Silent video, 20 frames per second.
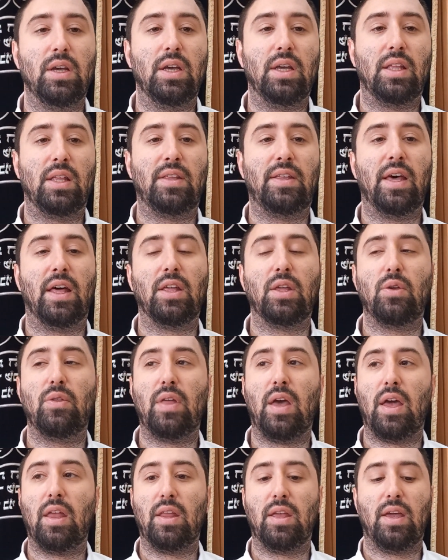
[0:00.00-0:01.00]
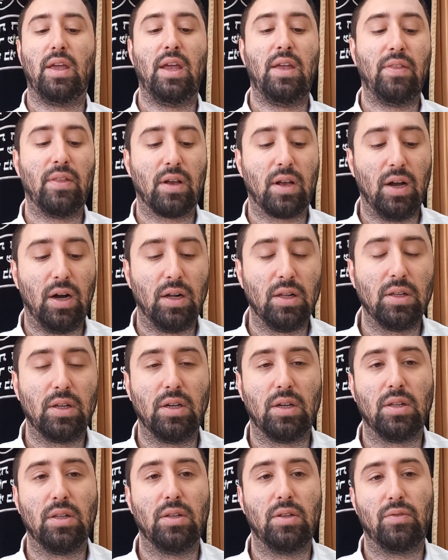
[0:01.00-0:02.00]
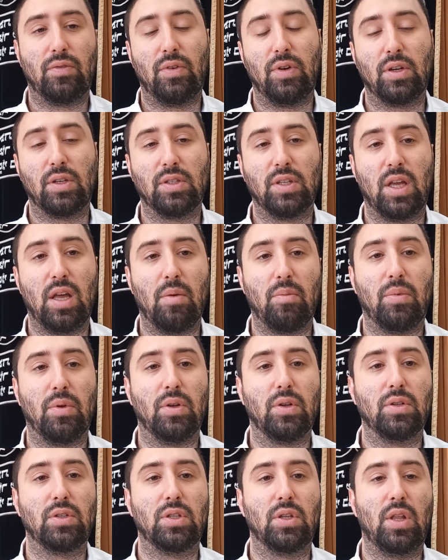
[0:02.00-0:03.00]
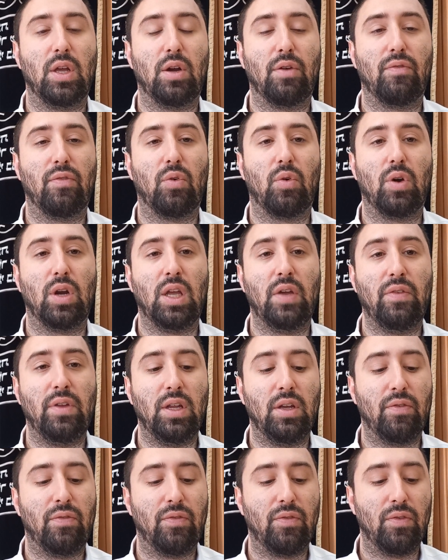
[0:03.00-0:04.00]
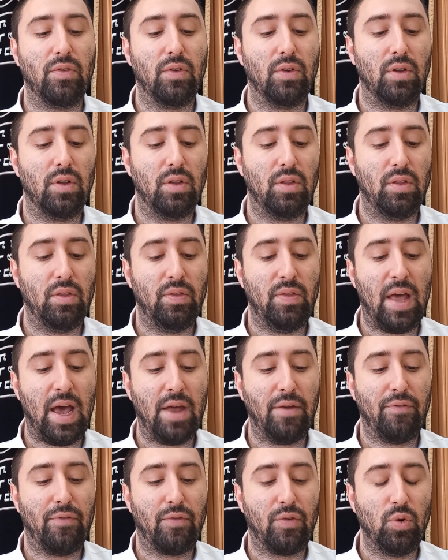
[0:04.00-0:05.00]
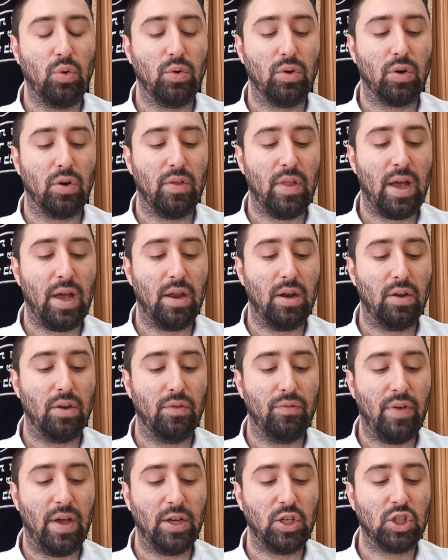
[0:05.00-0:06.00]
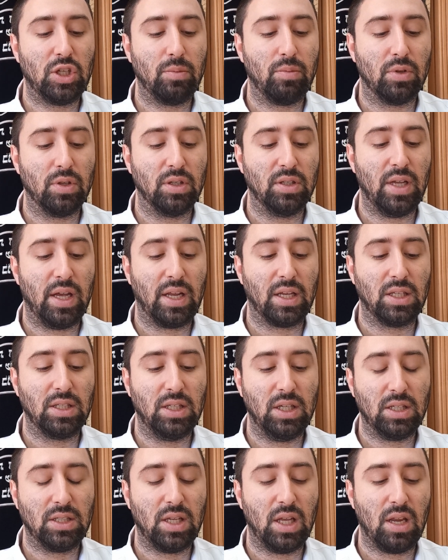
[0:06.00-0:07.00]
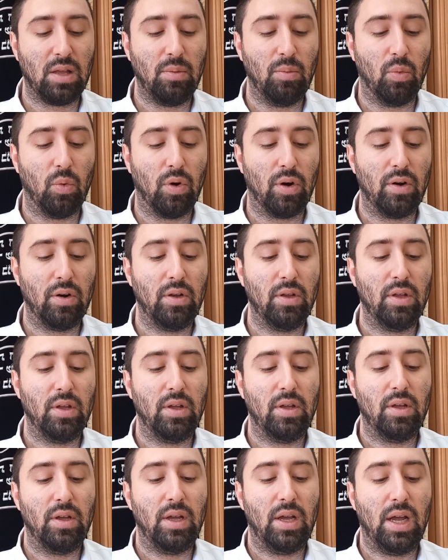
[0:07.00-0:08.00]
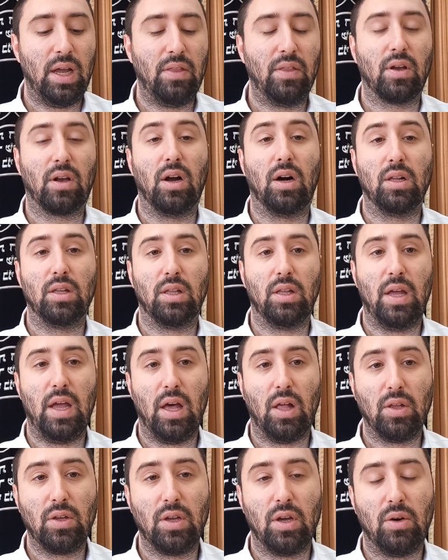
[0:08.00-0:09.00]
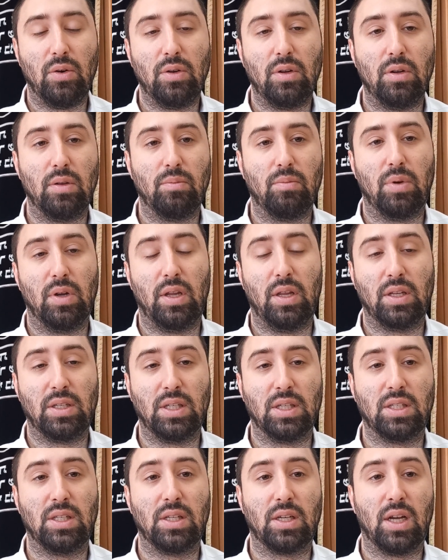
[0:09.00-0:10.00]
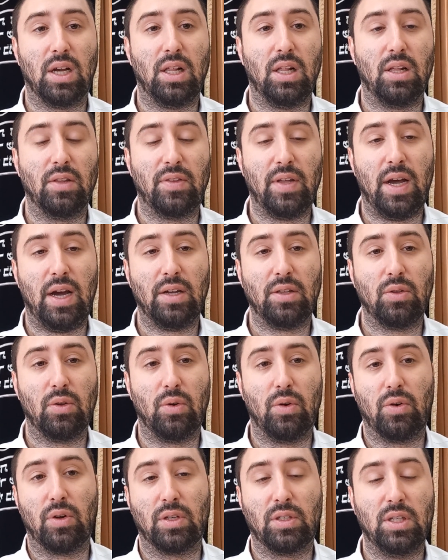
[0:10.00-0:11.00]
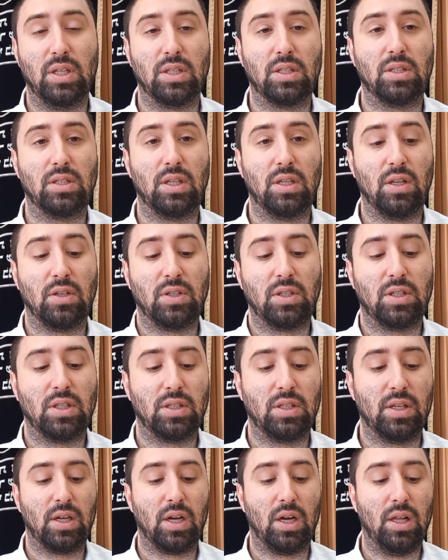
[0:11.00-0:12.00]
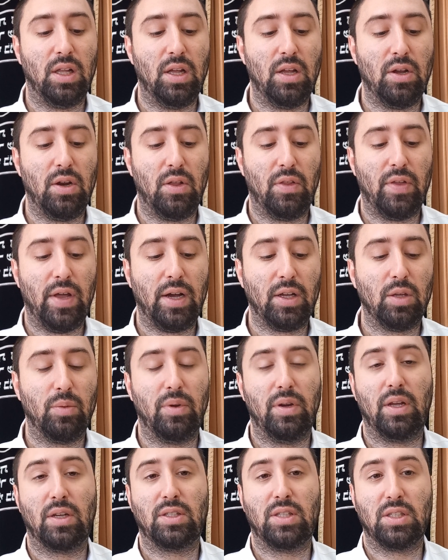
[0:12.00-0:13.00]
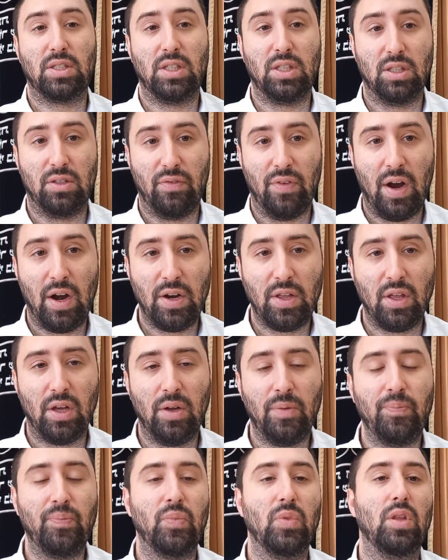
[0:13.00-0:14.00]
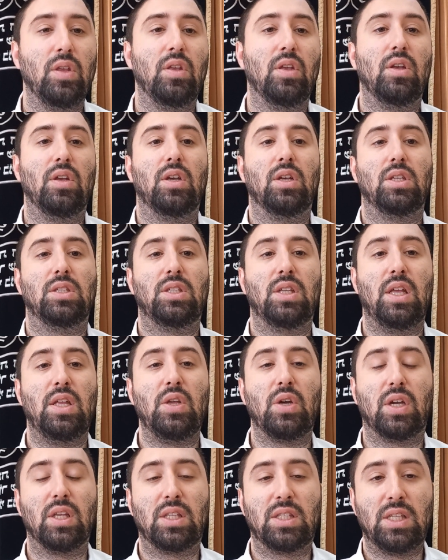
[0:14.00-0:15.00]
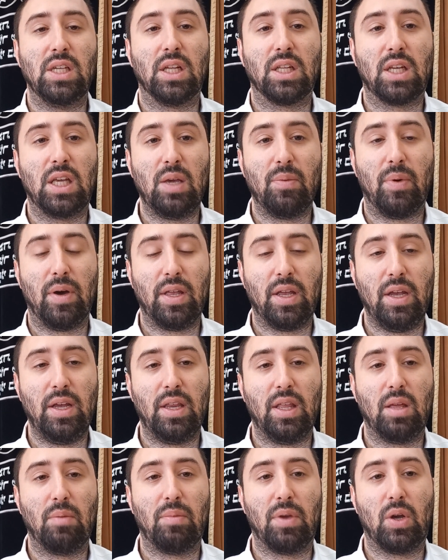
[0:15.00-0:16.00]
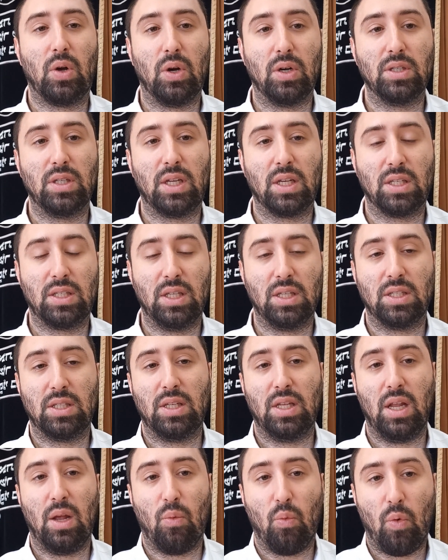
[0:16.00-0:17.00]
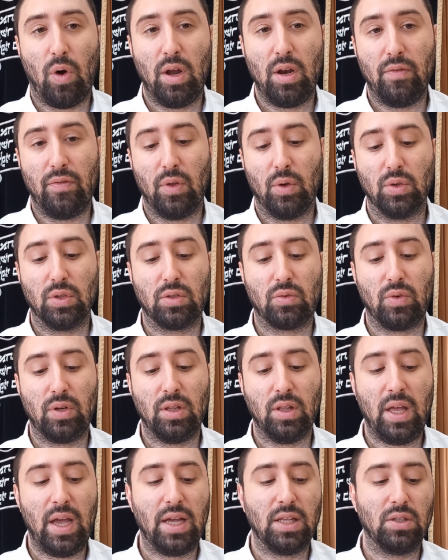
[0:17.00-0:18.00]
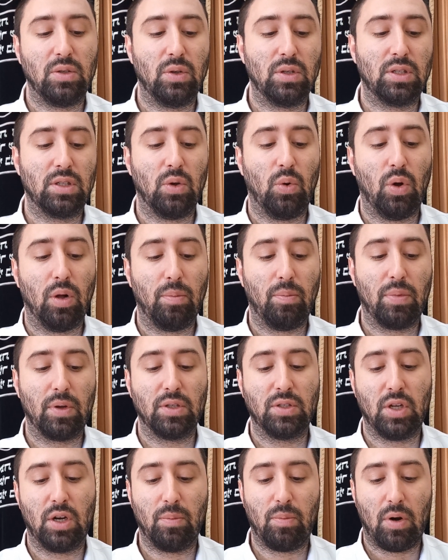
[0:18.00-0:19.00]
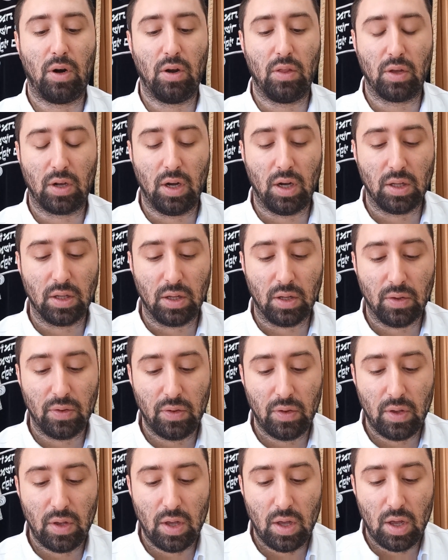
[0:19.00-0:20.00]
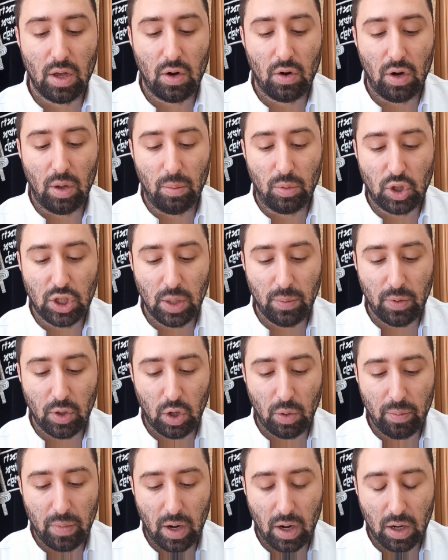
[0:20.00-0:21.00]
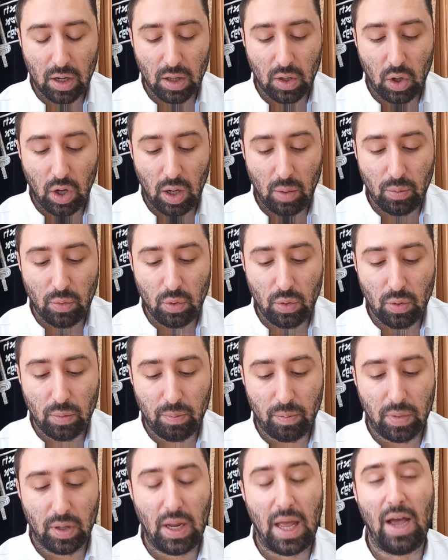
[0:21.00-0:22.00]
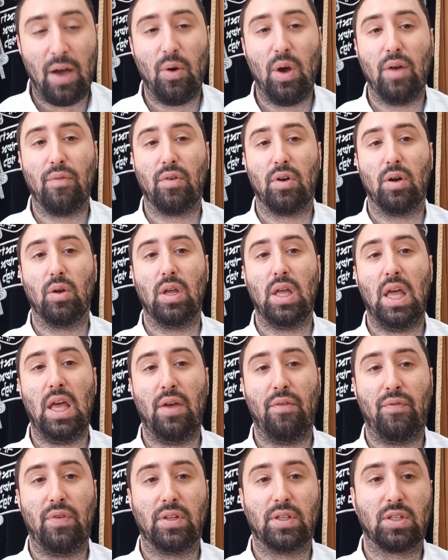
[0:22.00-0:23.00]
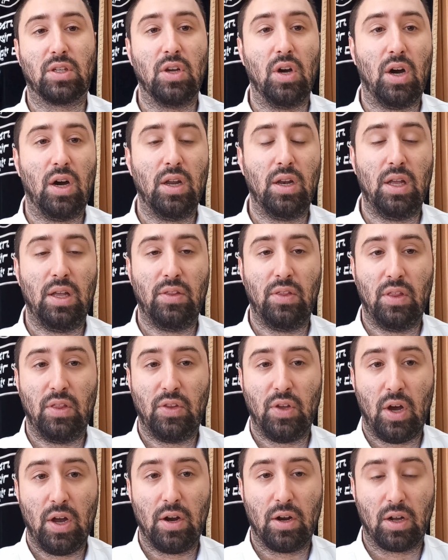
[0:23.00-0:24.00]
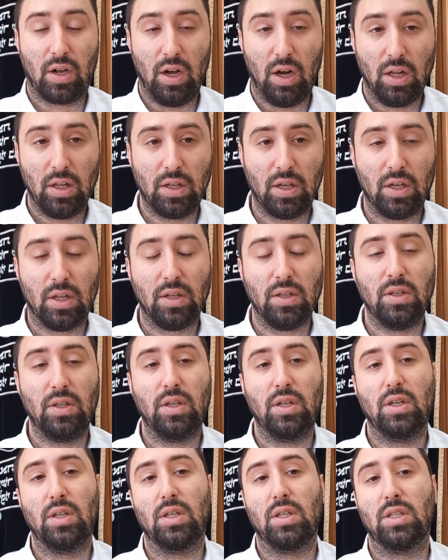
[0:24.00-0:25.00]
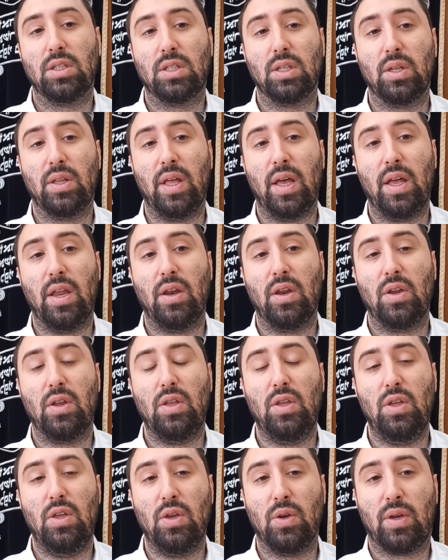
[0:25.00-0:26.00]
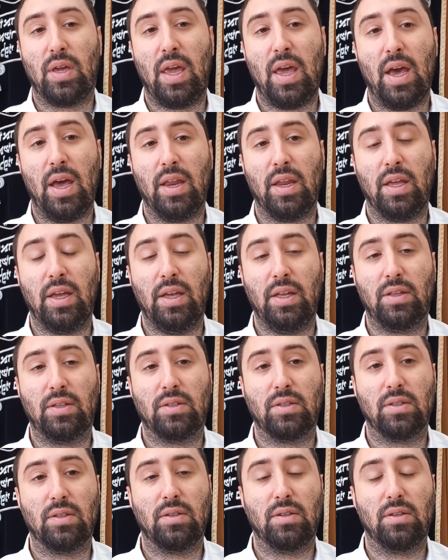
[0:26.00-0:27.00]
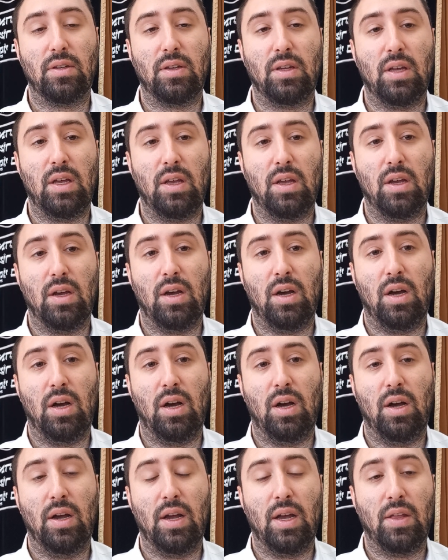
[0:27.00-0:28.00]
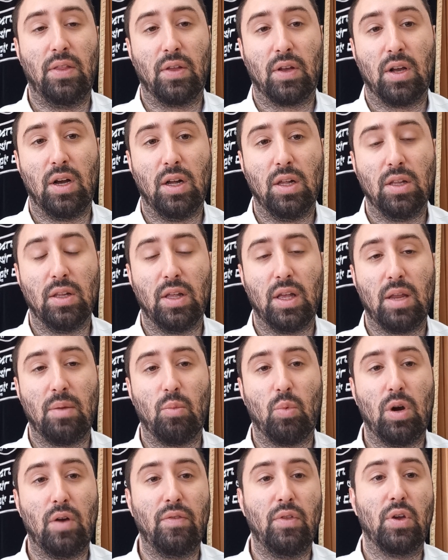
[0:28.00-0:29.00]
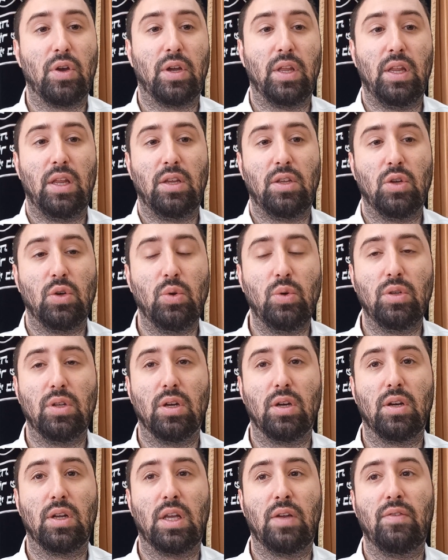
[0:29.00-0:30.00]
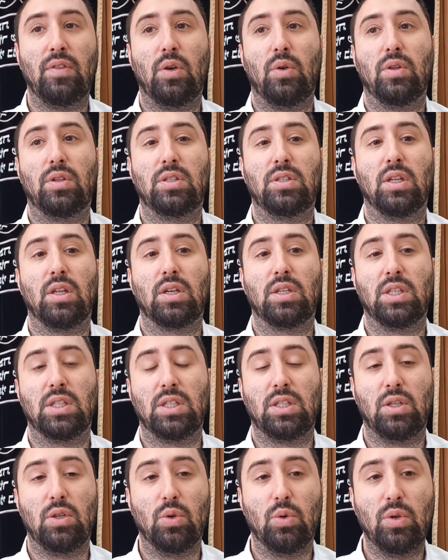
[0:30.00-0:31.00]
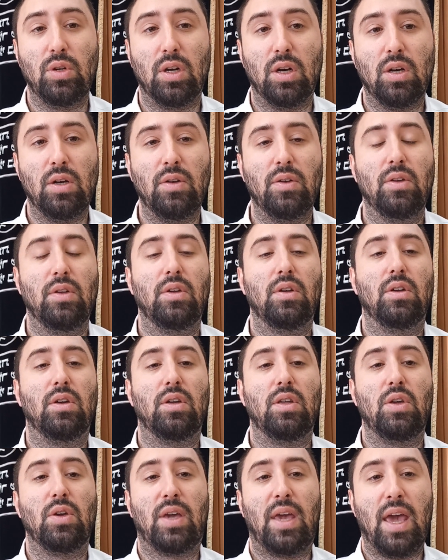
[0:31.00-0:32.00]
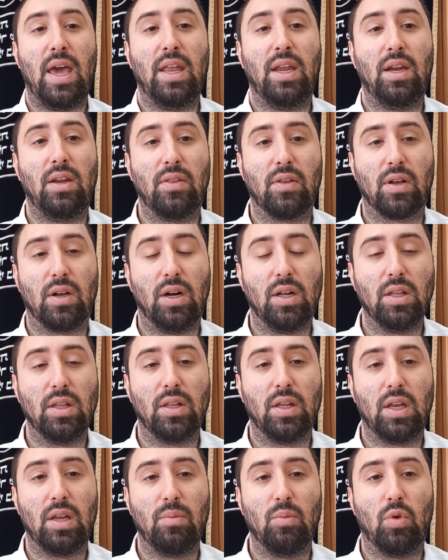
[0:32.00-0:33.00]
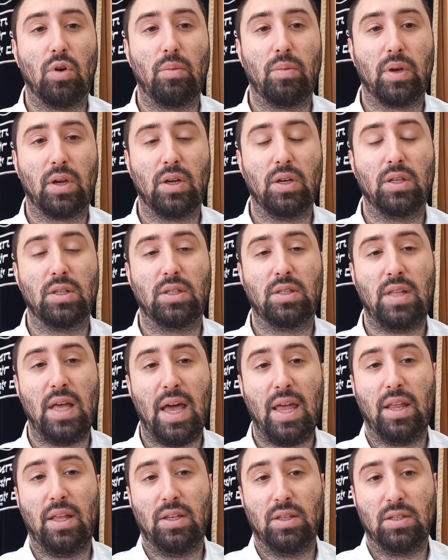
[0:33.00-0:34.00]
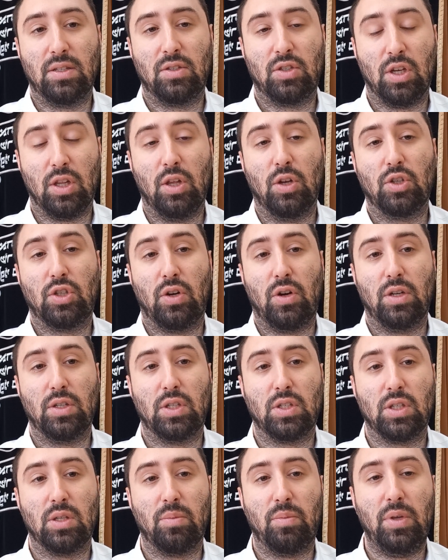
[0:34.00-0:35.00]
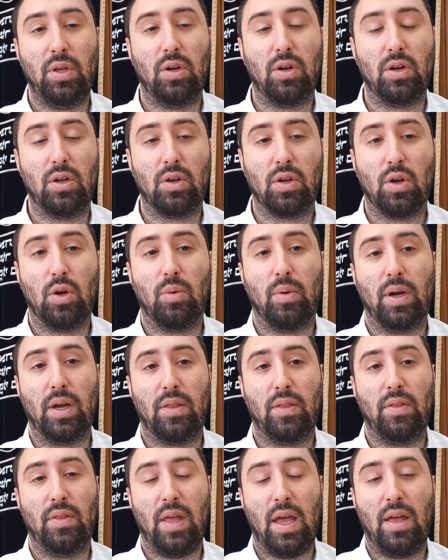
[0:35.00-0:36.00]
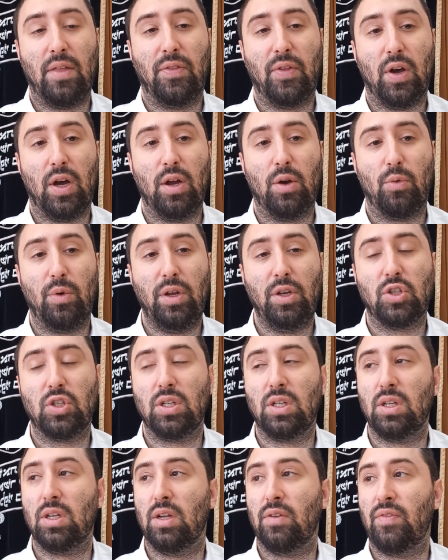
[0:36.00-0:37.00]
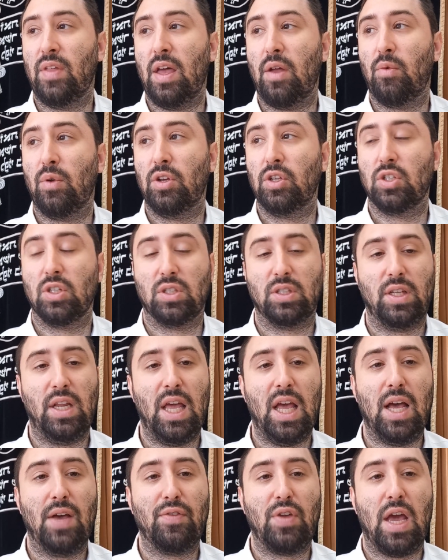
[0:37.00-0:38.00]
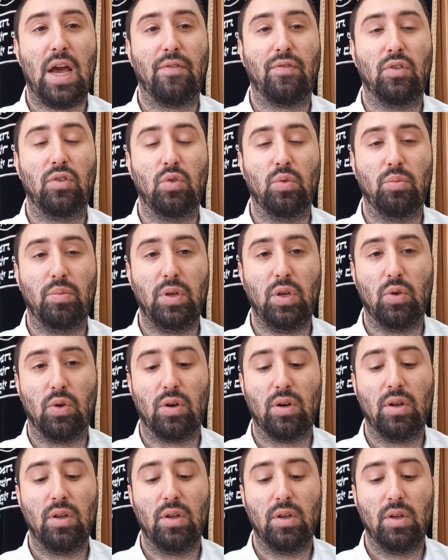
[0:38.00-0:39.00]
to tell you that in the Galil, for example, so therefore, even if that fruit or that vegetable does not exist anymore in the Galil Elyon, but it exists in the Galil Tachton, or it doesn't exist Galil Elyon Tachton, but it exists in Tveria, so then you can still keep on eating because it existed at one of those three lands, so it's all considered part of the Galil. Shimon Omer Lo Amru, however, if it's gone in the entire Galil, so then you can't eat in the Galil anymore, even though you can eat in Yehuda. Even though it still exists in Yehuda, you can't eat in the Galil anymore because that is Shalosh Haaretzos of biur. You go by the entire region. If that region doesn't have, you have to do biur,